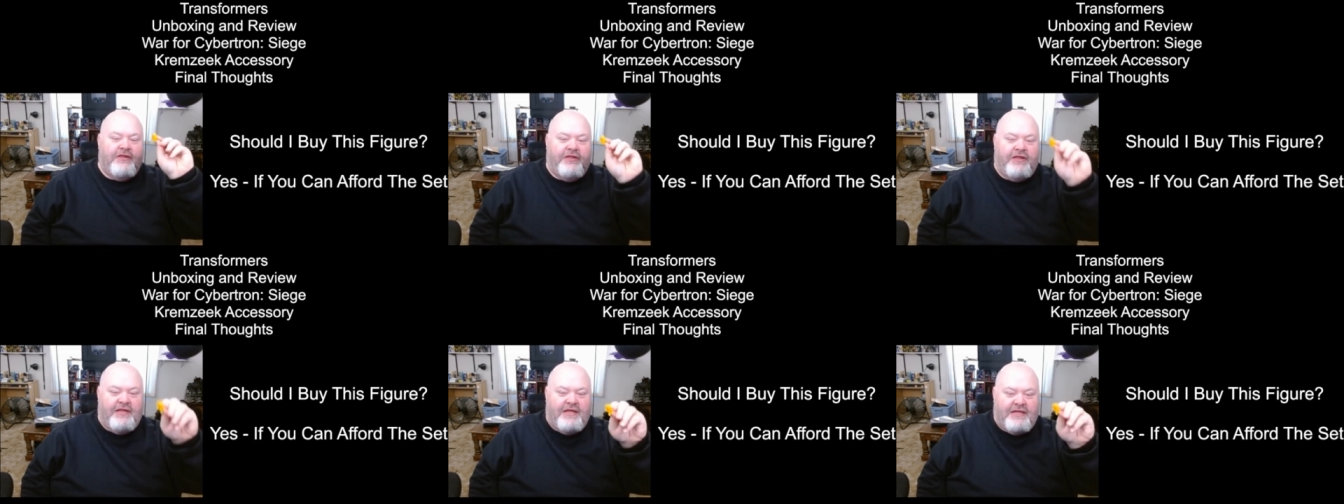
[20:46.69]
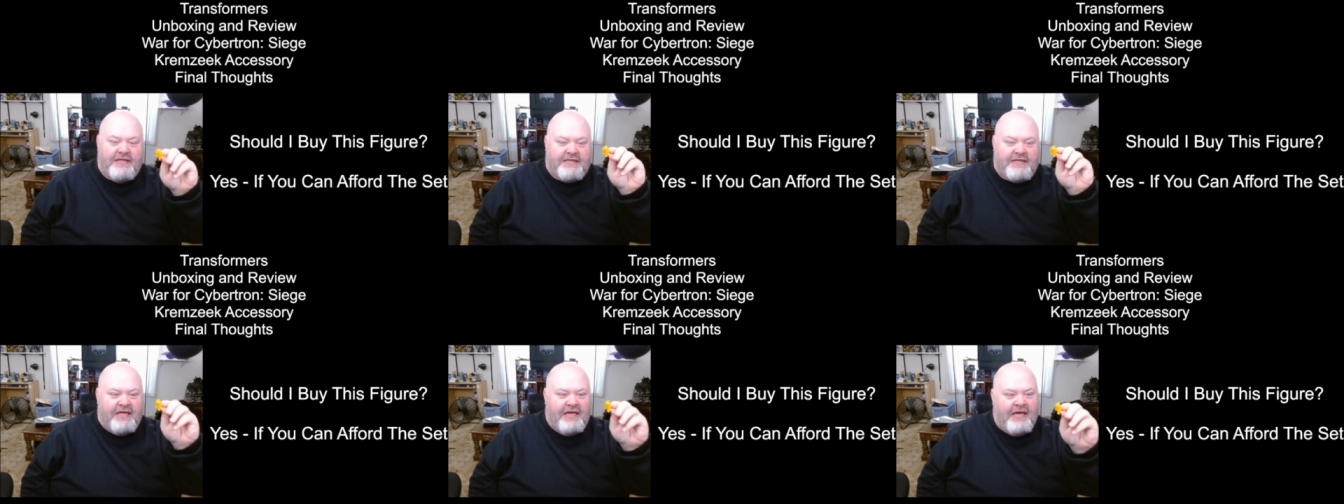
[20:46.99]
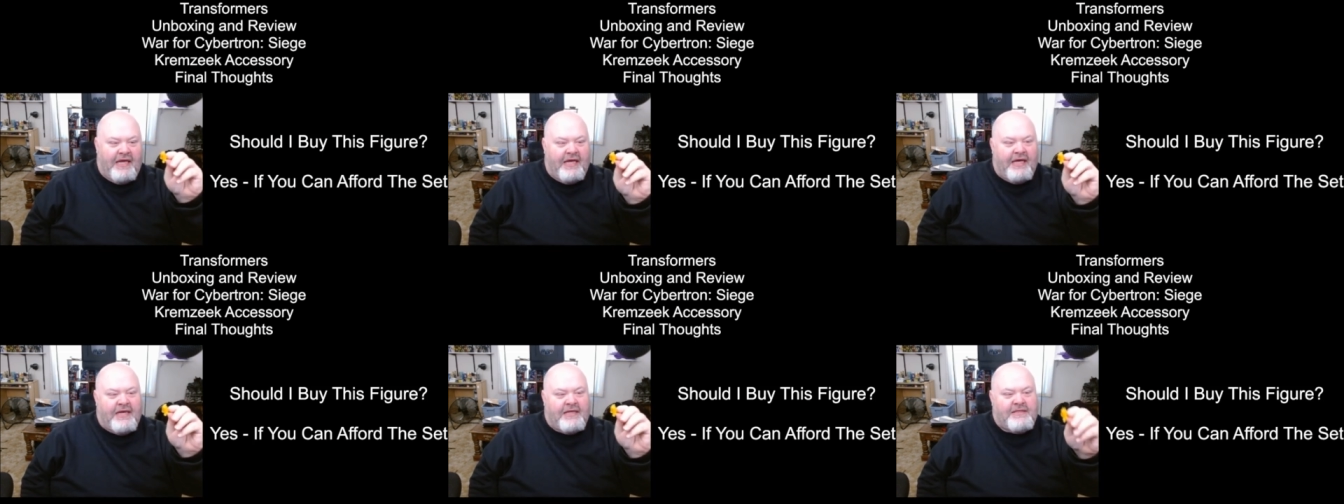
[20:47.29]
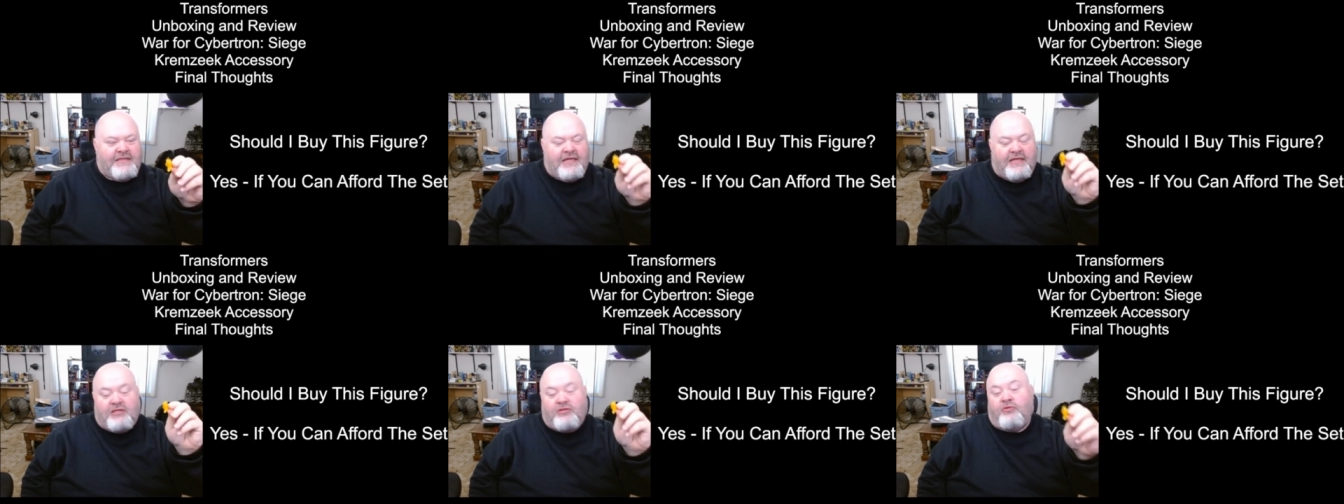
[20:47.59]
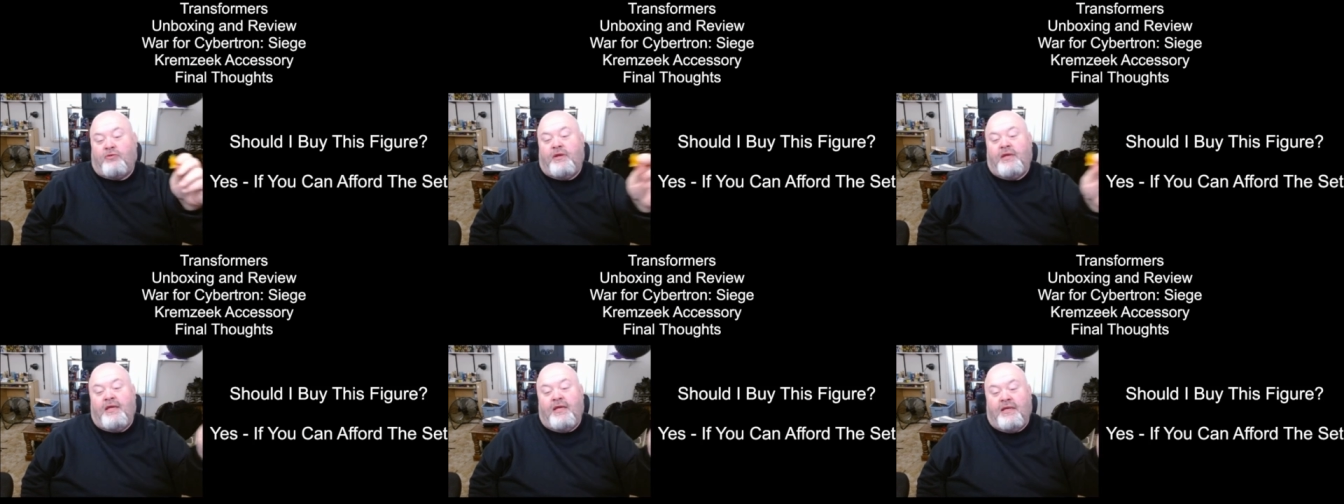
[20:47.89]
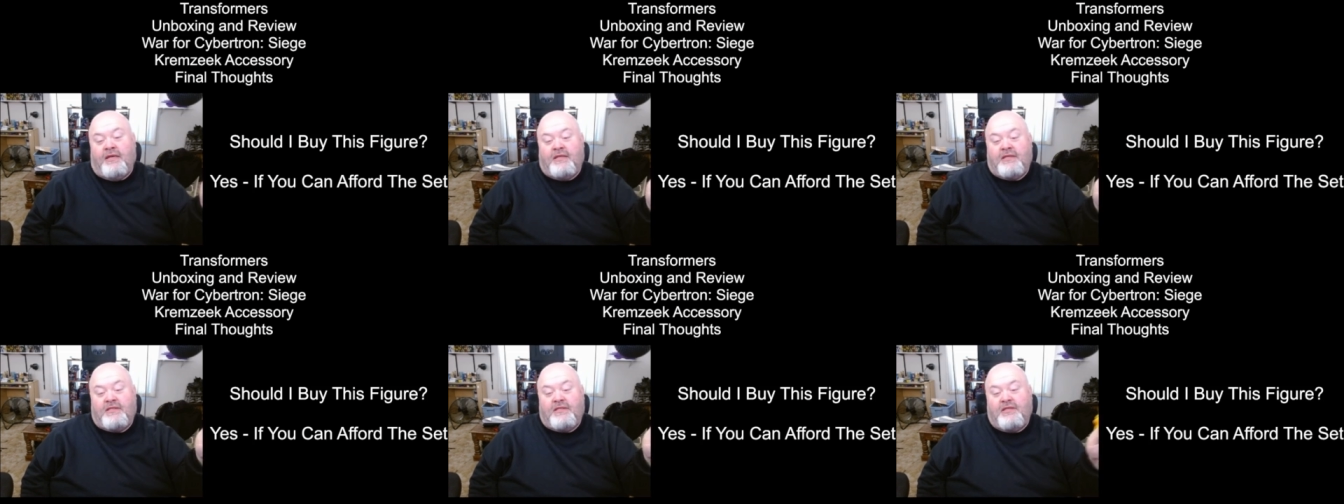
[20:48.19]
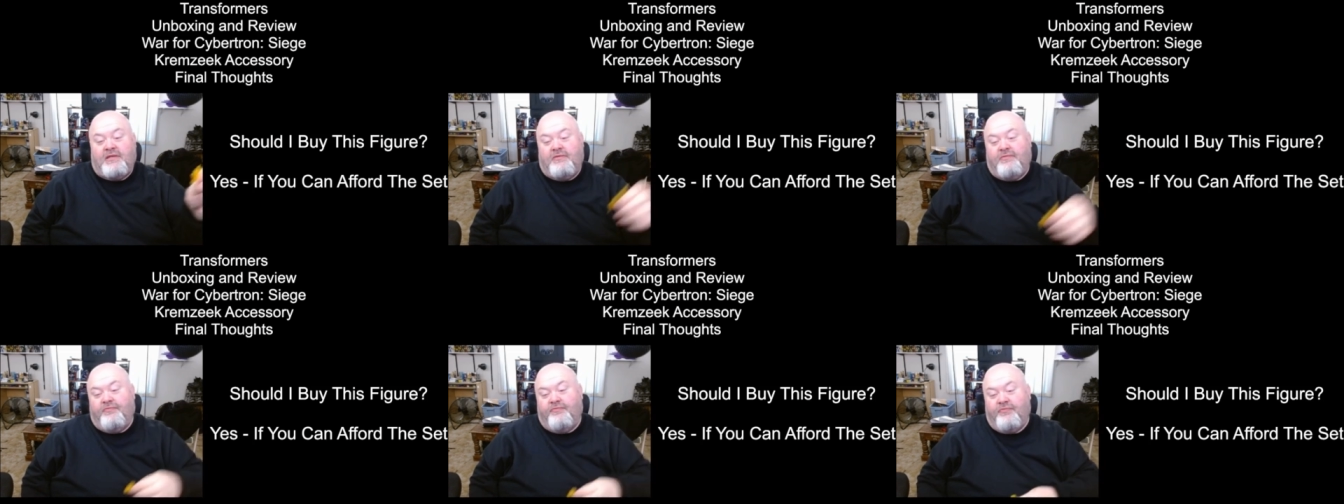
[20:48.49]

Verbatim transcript: this uh, accessory is.